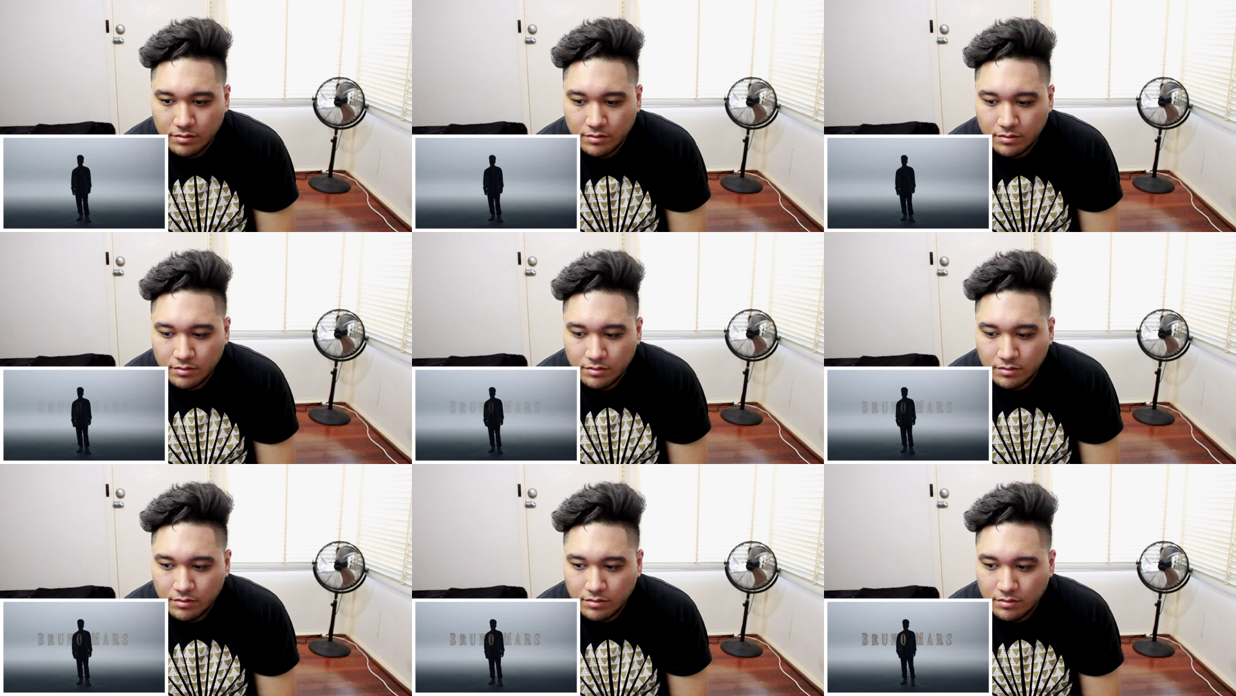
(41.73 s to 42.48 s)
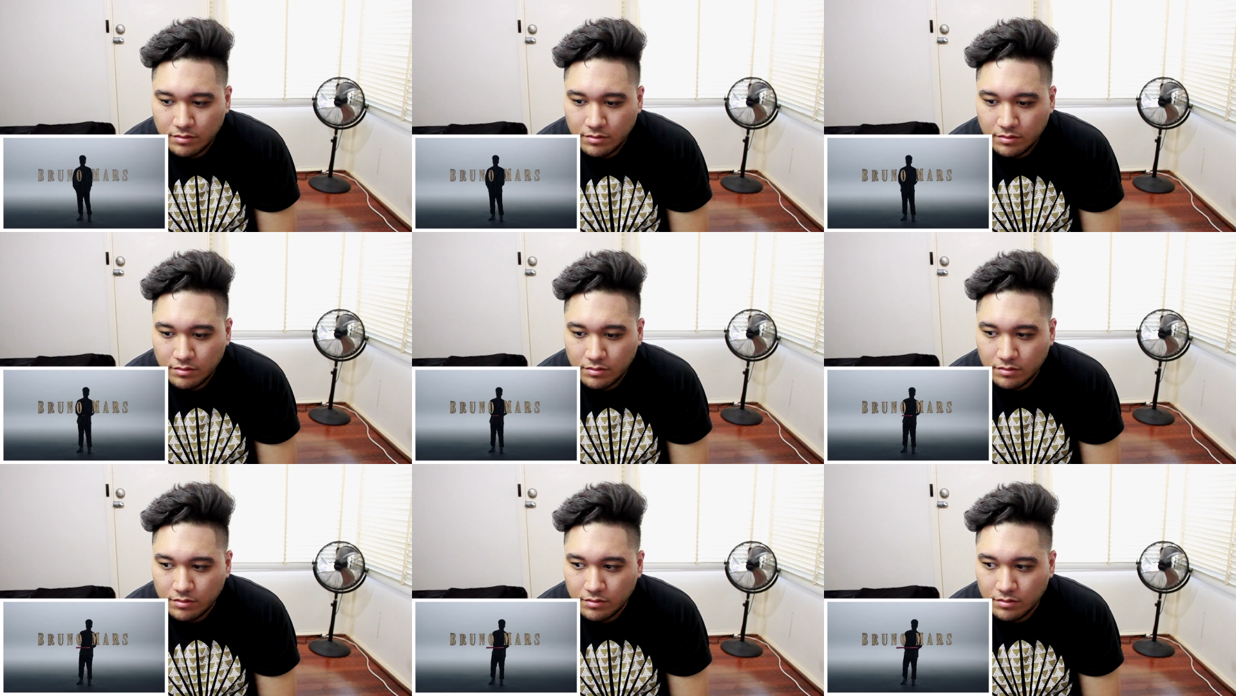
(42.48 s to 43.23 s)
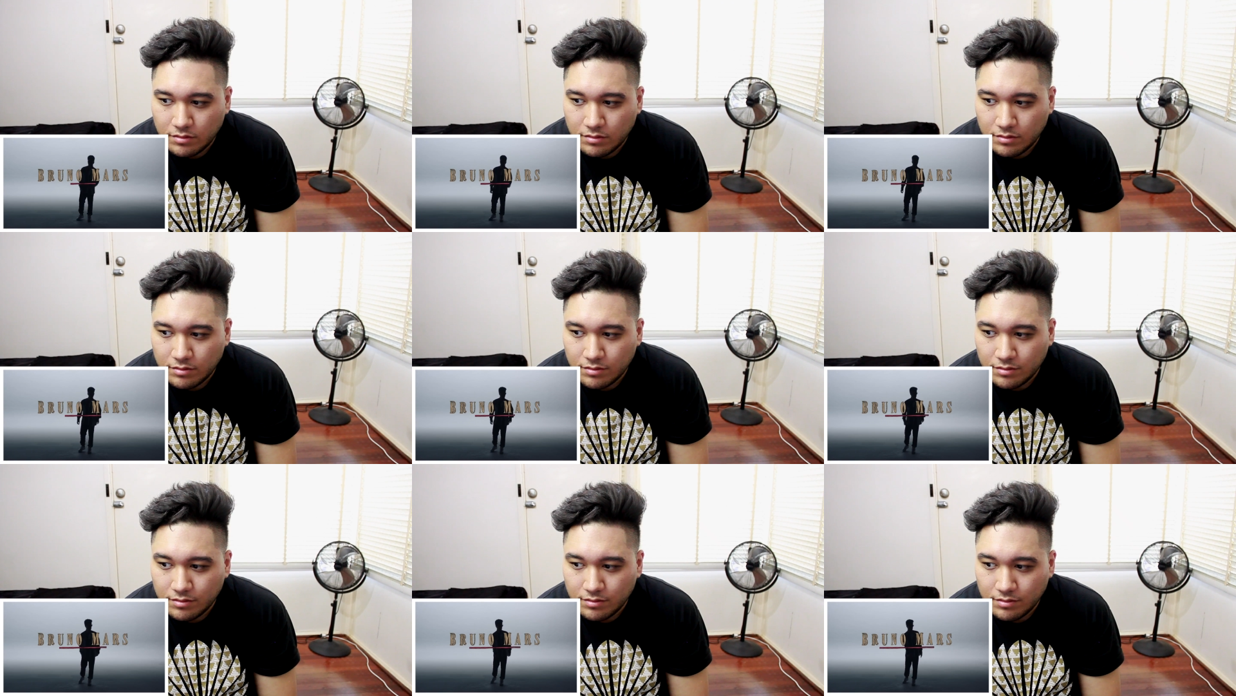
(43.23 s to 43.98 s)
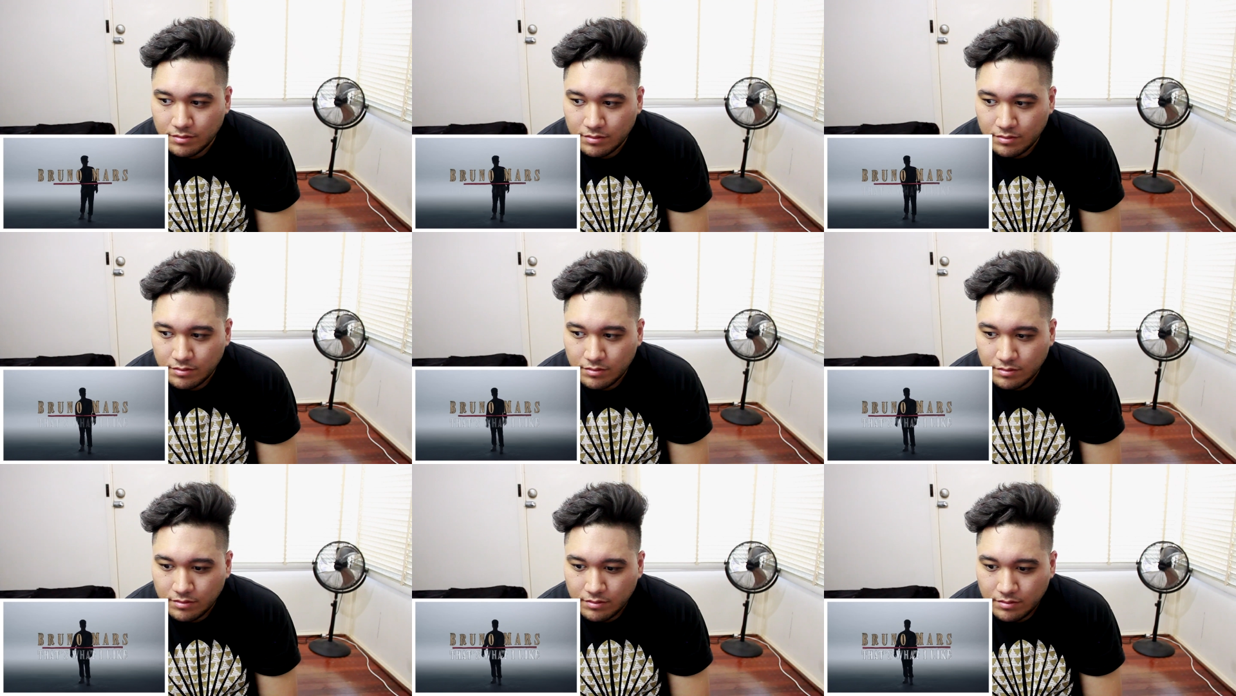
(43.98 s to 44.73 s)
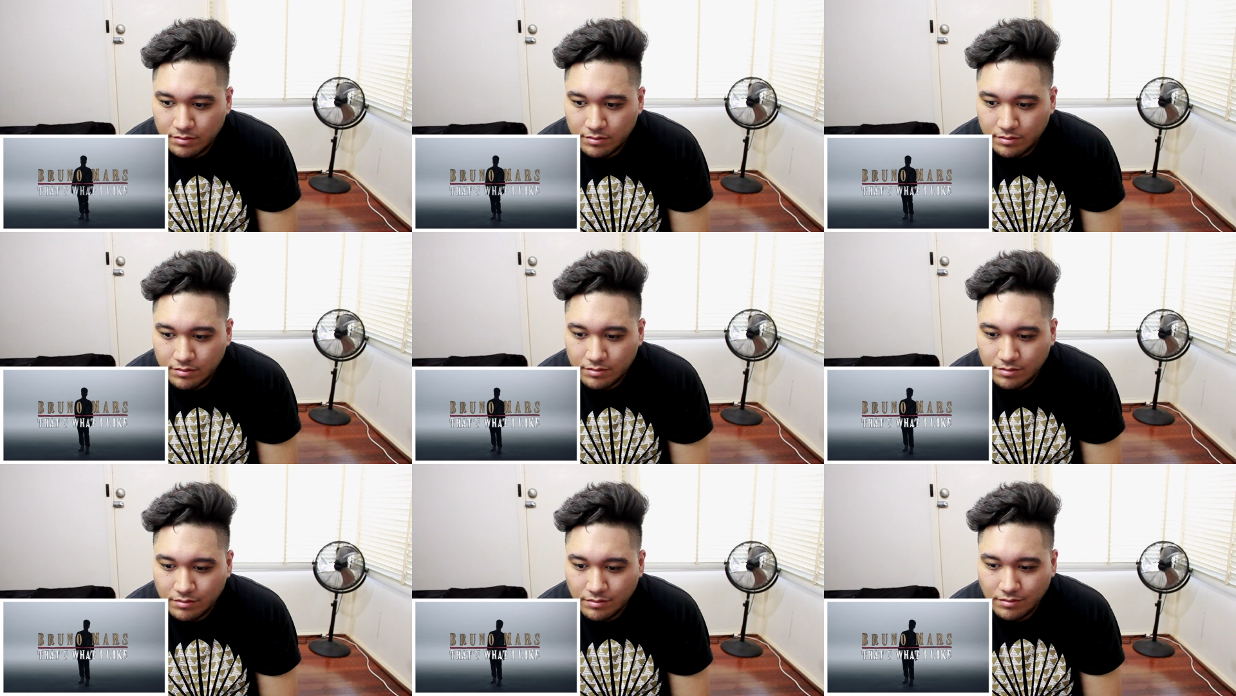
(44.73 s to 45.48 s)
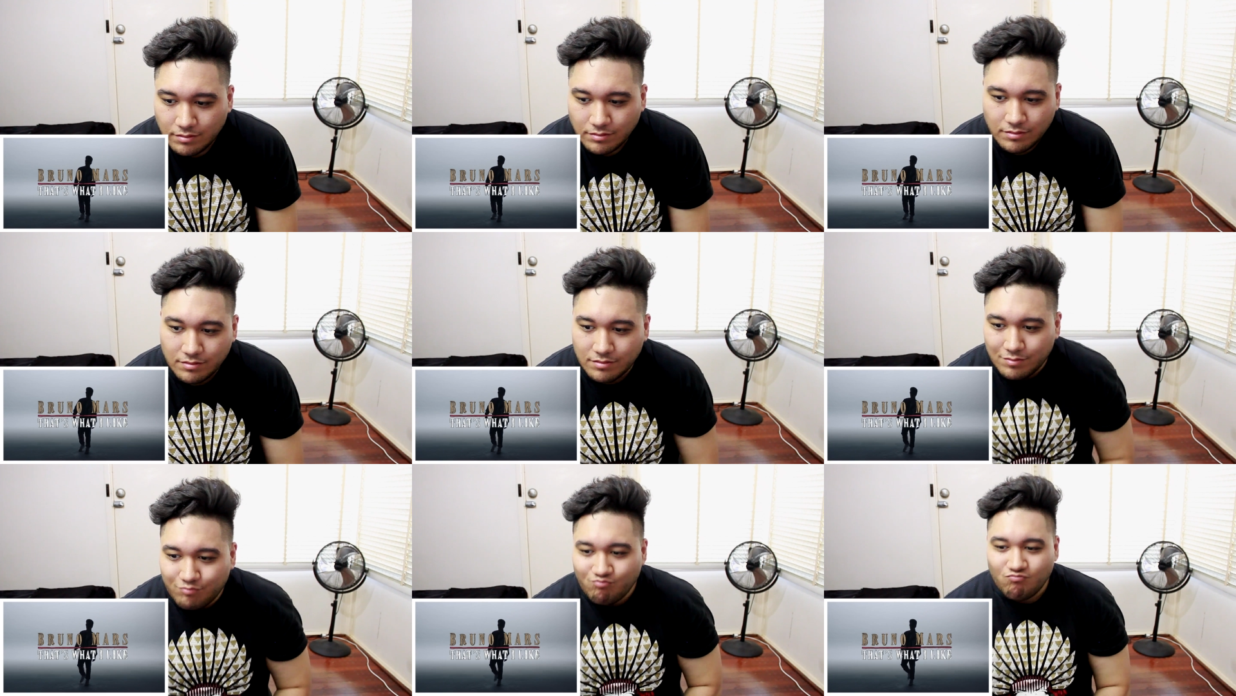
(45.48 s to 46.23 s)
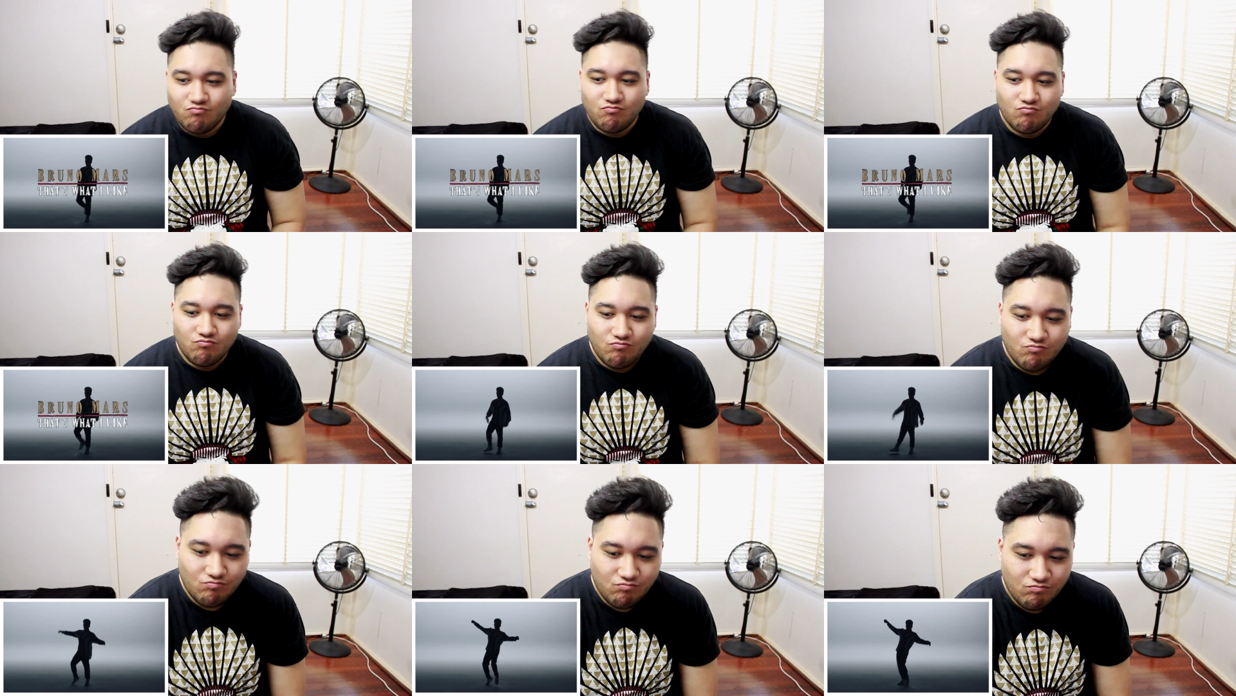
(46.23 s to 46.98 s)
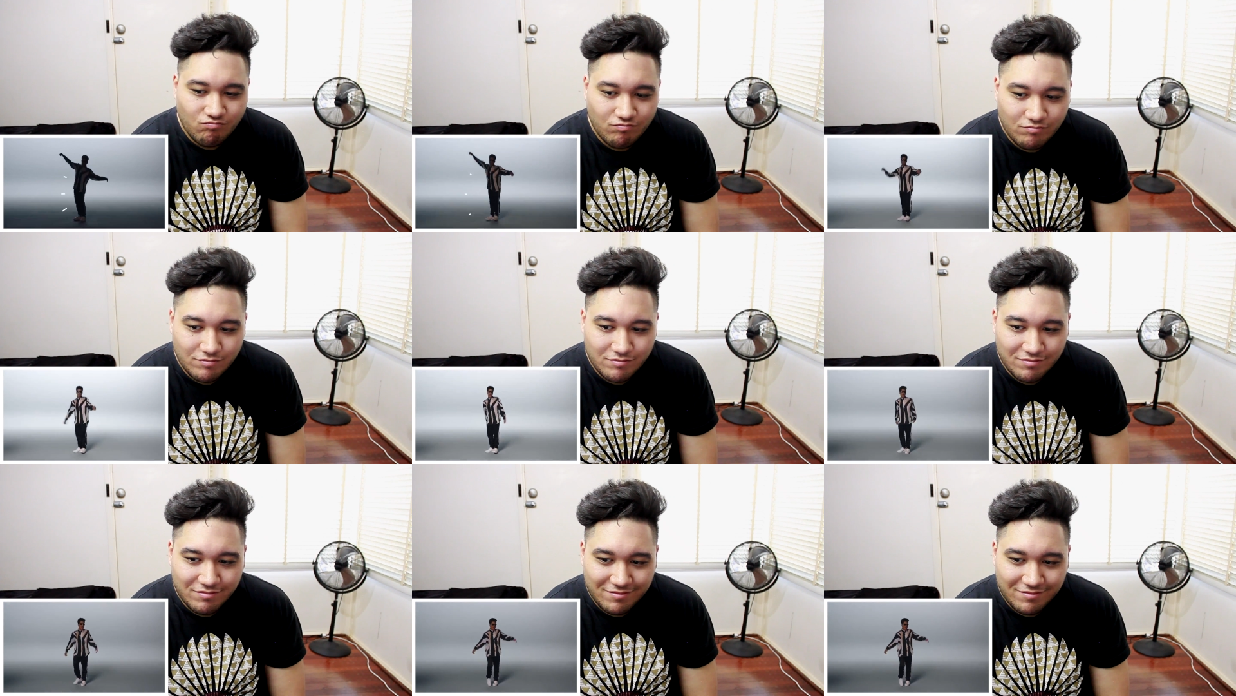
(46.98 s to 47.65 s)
(no one is talking)